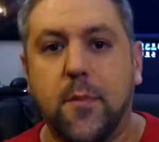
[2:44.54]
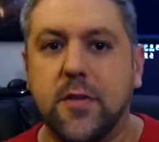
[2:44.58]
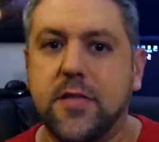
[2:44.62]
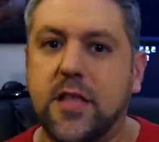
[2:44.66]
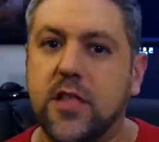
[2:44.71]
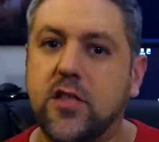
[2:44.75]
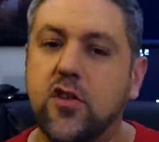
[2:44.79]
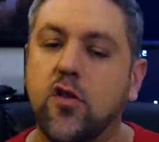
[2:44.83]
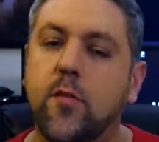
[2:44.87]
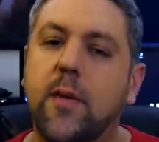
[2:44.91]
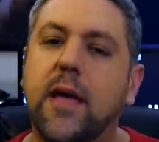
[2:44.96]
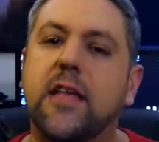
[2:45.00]
but they
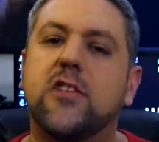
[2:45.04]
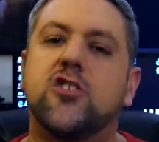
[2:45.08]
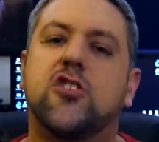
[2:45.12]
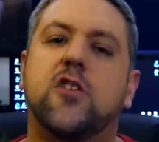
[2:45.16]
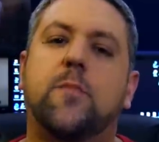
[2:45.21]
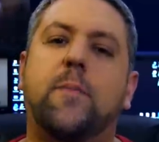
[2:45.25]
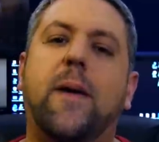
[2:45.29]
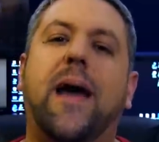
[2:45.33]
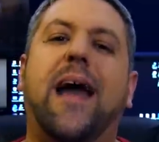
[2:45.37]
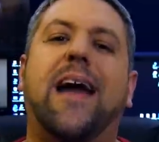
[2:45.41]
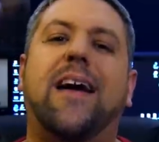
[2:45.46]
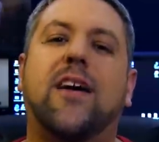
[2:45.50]
do manage to
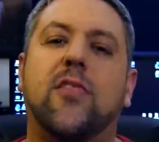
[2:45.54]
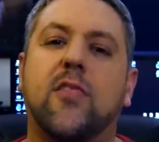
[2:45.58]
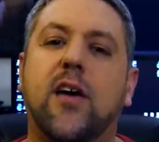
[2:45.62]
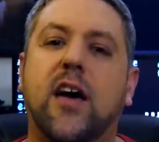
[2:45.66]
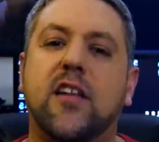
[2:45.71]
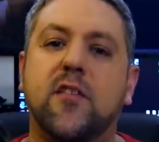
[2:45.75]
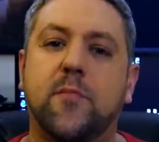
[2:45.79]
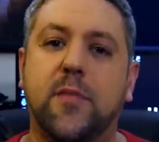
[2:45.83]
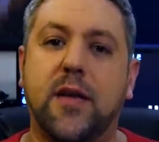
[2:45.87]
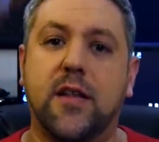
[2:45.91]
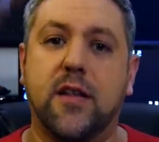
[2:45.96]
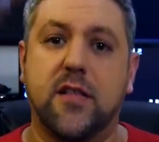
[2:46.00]
pack a
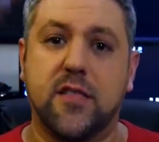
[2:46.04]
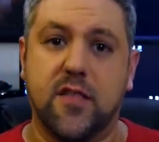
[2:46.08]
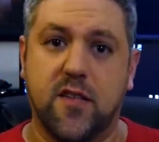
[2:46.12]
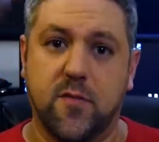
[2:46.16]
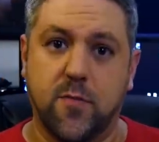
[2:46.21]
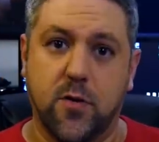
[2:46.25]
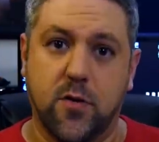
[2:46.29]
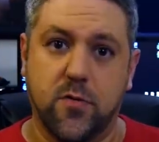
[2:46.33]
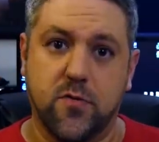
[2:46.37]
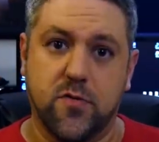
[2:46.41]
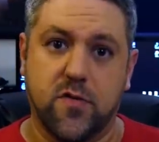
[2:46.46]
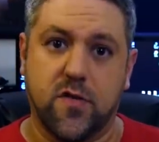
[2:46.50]
lot of meat on these
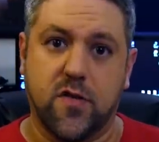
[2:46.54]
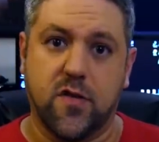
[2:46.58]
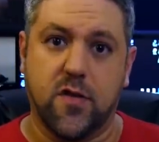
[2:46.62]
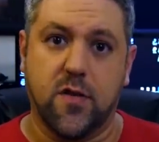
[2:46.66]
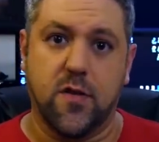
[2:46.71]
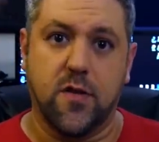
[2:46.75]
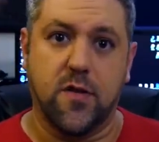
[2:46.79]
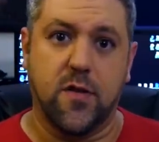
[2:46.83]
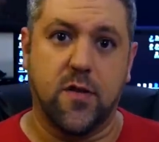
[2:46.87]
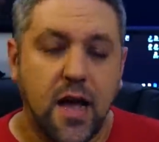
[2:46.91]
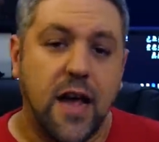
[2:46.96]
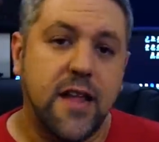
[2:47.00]
bones.
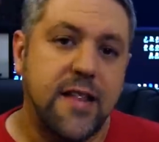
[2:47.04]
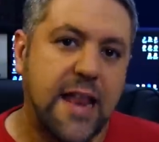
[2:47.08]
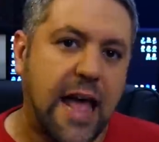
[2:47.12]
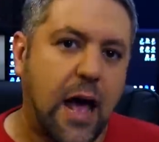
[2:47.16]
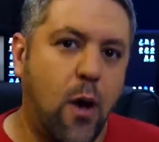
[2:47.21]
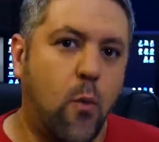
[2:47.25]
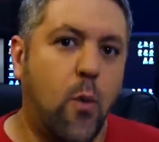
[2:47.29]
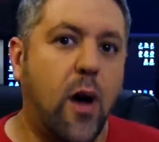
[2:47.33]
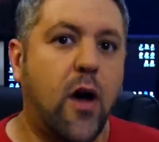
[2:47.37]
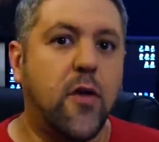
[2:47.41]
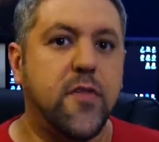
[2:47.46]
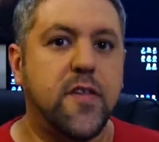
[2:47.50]
And
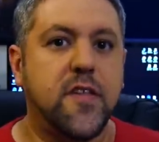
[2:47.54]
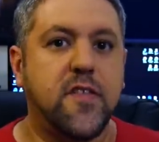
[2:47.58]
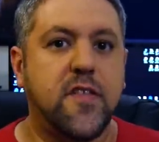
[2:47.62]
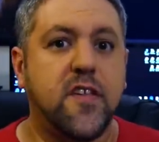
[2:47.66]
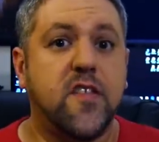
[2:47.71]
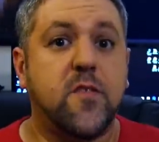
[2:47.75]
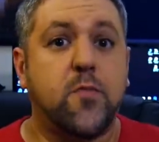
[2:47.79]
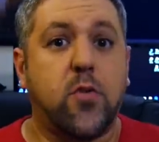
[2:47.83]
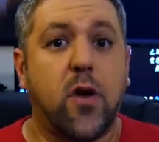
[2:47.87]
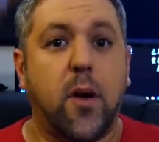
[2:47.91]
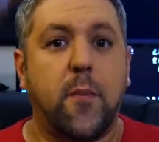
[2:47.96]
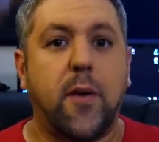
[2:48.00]
now, while this
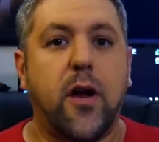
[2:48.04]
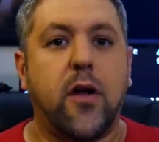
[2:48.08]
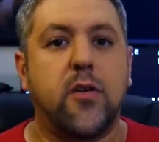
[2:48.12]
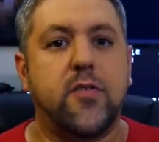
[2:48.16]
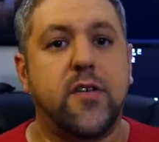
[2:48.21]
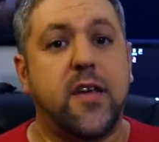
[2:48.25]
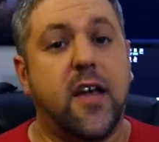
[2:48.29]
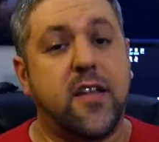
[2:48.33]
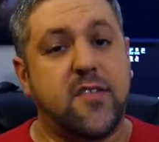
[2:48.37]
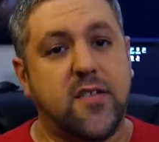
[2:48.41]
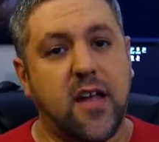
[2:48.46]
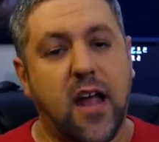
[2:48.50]
is
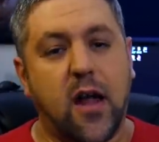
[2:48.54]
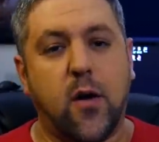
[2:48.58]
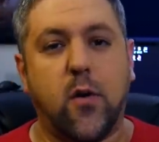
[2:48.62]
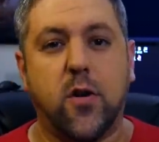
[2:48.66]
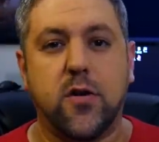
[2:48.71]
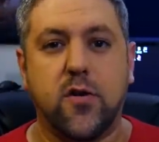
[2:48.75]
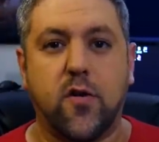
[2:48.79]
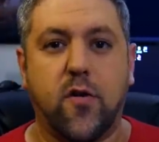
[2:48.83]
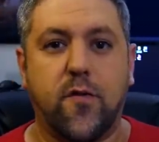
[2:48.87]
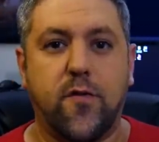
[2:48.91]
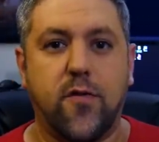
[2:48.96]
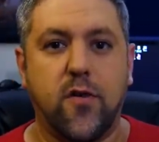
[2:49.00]
primarily a
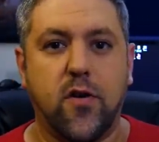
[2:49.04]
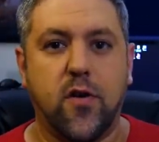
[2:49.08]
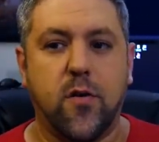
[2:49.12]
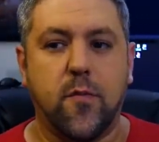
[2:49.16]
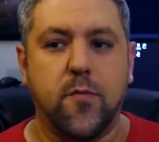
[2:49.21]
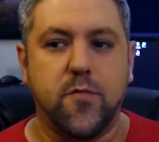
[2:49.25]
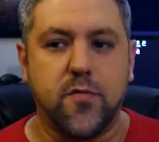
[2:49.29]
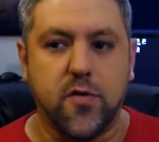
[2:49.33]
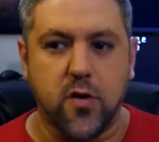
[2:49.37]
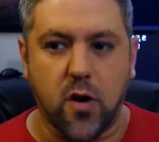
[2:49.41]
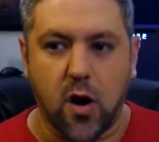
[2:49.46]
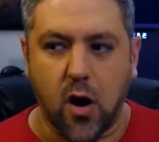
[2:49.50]
Taekwondo
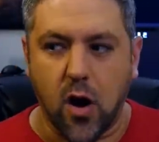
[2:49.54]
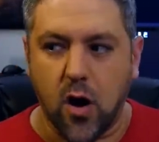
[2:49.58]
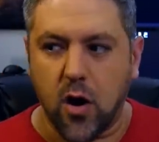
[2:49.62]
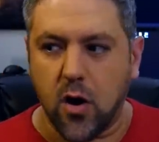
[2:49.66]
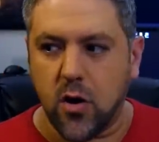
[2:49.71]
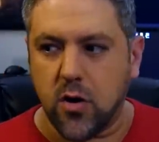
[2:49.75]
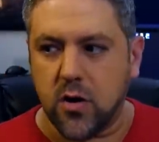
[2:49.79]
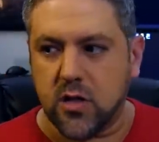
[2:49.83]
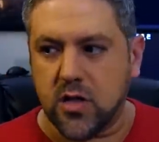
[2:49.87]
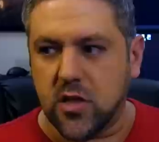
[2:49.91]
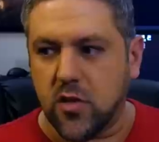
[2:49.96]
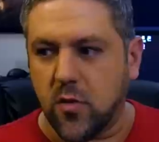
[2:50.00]
film, there
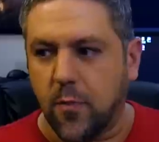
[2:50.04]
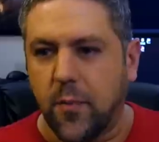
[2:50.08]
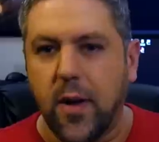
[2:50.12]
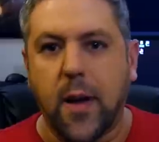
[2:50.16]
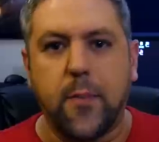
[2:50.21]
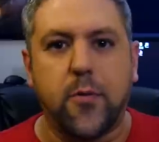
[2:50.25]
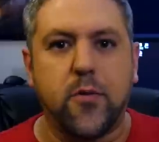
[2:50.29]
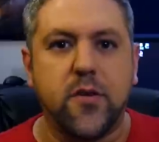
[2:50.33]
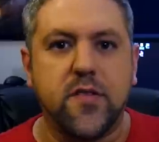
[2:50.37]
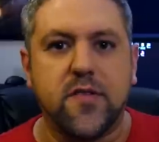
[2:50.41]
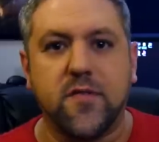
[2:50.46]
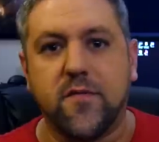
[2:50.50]
are little
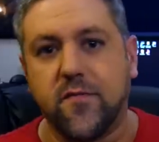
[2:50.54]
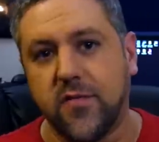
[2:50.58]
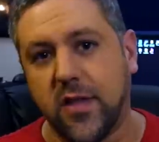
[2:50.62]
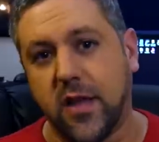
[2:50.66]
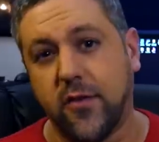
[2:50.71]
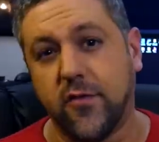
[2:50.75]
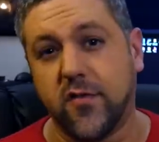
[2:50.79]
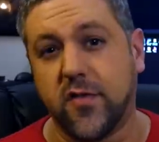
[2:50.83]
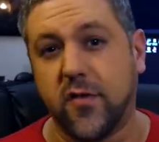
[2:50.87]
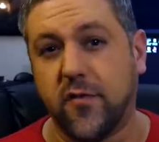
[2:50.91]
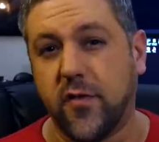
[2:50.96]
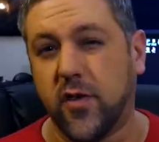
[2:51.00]
pepperings and
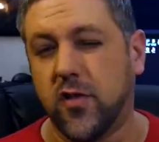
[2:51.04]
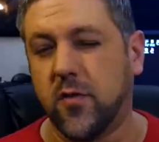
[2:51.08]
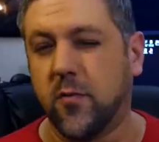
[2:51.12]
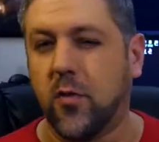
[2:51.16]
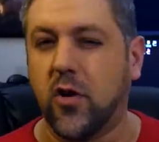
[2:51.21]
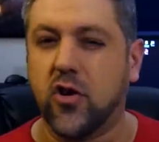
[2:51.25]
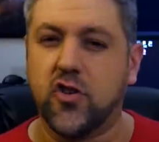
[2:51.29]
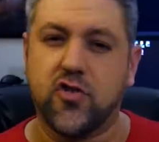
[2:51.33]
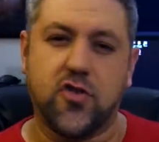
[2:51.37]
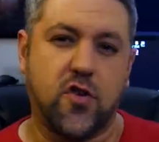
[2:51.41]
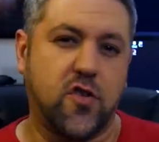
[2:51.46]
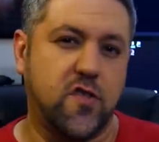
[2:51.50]
flavors of other
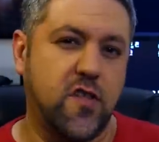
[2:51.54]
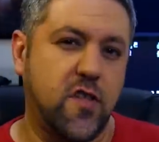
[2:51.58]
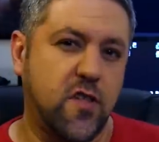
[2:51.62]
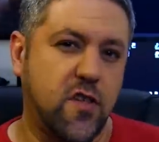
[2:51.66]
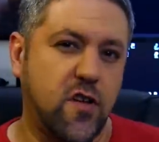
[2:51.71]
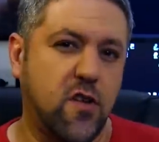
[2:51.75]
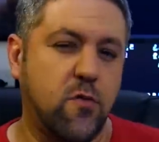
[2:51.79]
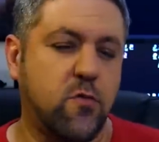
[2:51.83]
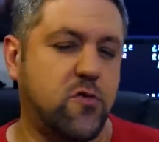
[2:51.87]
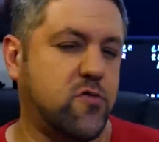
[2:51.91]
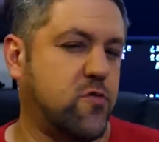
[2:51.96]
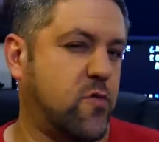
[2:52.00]
martial arts in
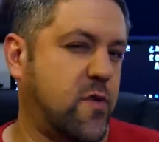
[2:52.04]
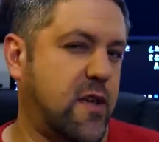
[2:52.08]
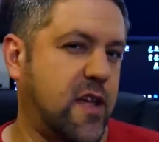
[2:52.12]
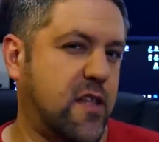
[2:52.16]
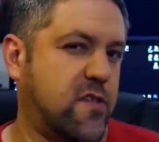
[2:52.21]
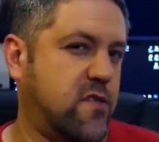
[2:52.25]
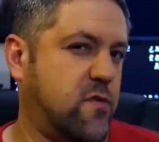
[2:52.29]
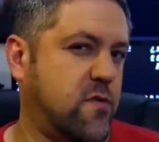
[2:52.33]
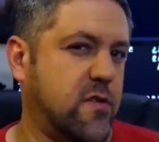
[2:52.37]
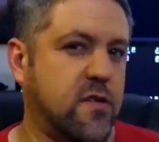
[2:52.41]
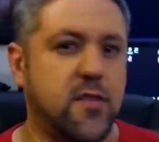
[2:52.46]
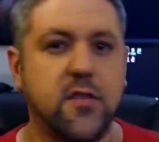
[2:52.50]
there, which we'll
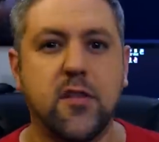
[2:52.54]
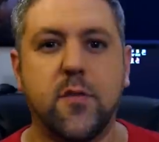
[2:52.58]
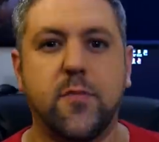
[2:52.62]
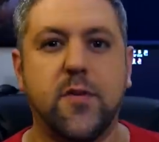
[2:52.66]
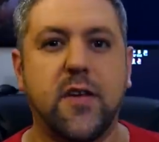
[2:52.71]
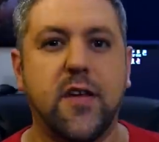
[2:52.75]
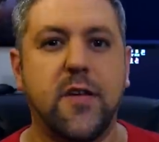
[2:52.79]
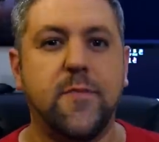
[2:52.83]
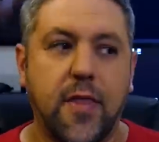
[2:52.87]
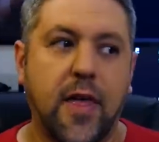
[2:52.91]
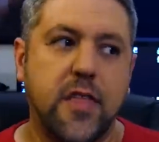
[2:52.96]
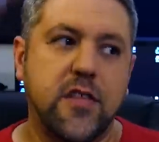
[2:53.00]
get to in a little
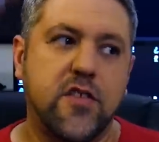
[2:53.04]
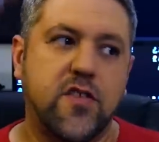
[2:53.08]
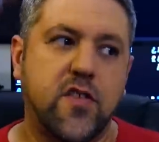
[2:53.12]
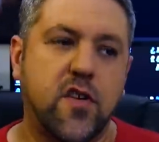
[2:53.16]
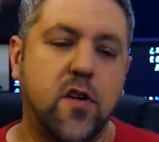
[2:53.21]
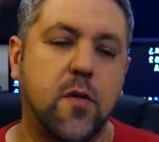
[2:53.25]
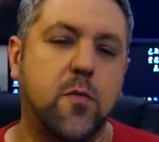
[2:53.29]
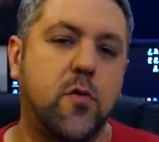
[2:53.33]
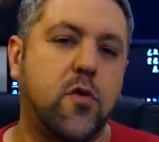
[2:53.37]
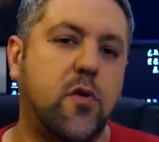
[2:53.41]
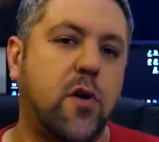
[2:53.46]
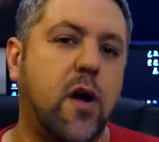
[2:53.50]
bit. Now, the
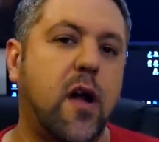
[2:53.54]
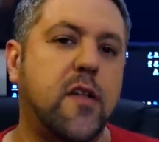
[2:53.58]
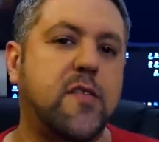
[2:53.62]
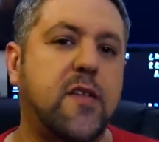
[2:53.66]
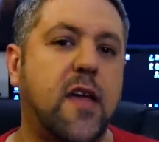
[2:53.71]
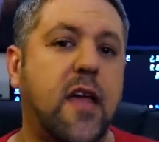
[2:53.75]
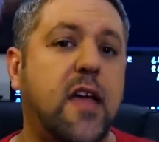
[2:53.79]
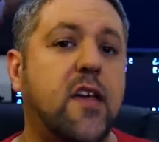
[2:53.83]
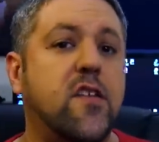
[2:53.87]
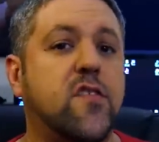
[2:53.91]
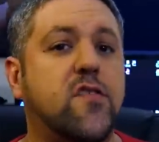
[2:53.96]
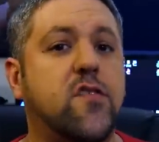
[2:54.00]
term
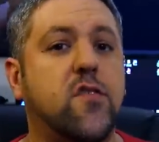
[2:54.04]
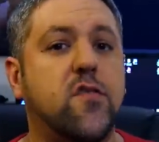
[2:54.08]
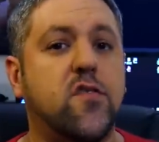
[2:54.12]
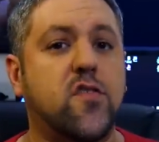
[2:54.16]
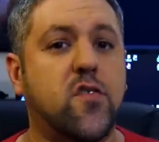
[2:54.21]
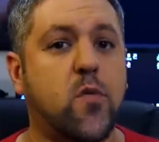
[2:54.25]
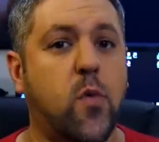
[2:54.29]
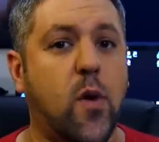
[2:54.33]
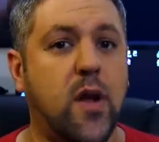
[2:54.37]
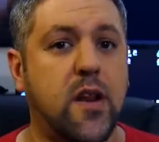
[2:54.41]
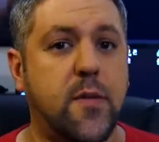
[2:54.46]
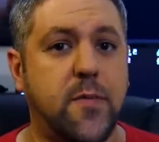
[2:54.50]
karate is
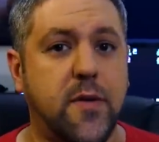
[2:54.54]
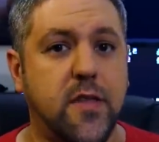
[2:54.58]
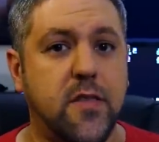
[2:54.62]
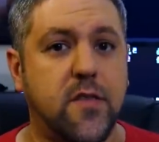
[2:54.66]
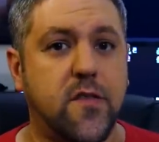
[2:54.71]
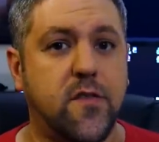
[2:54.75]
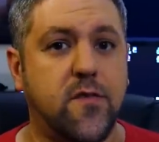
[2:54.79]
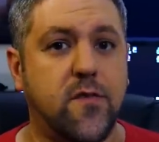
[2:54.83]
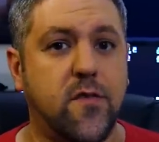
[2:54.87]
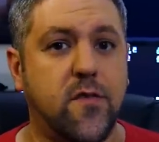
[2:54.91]
used quite a bit in this